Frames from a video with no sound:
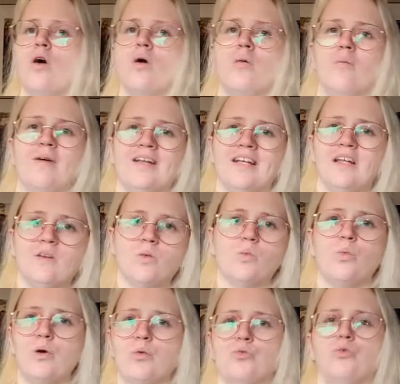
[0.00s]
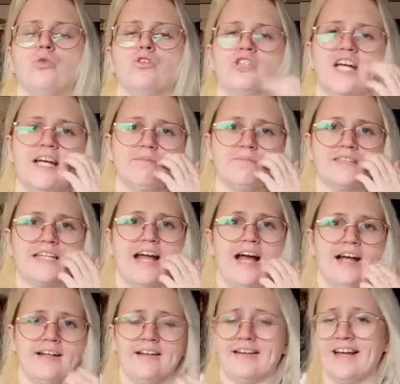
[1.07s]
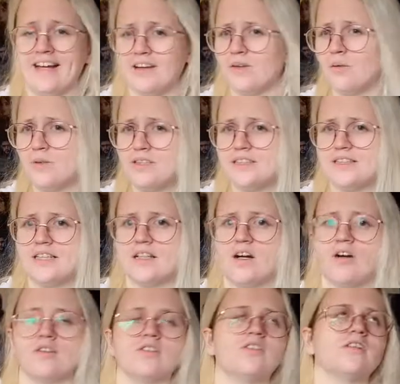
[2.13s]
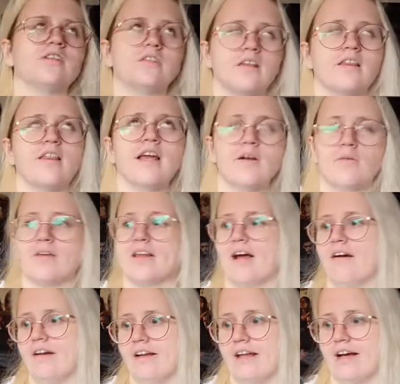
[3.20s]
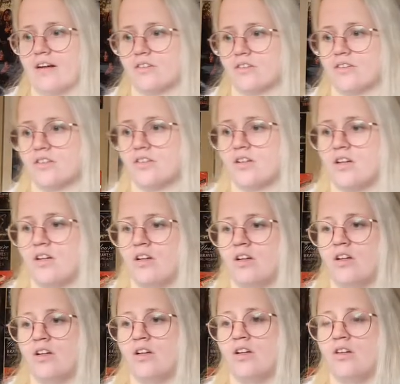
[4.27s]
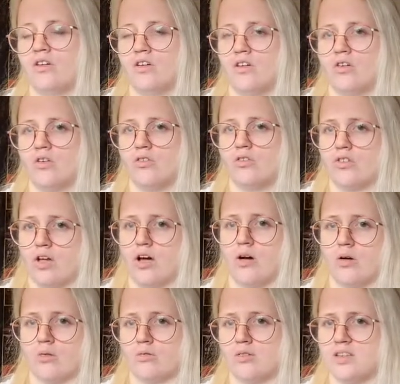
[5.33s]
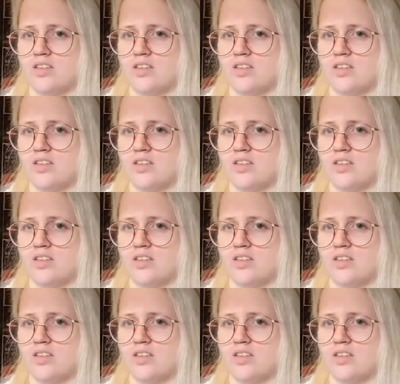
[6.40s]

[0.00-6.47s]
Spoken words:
but neither Will nor James can, and they can always see ghosts. It's a thing with Herondales. So,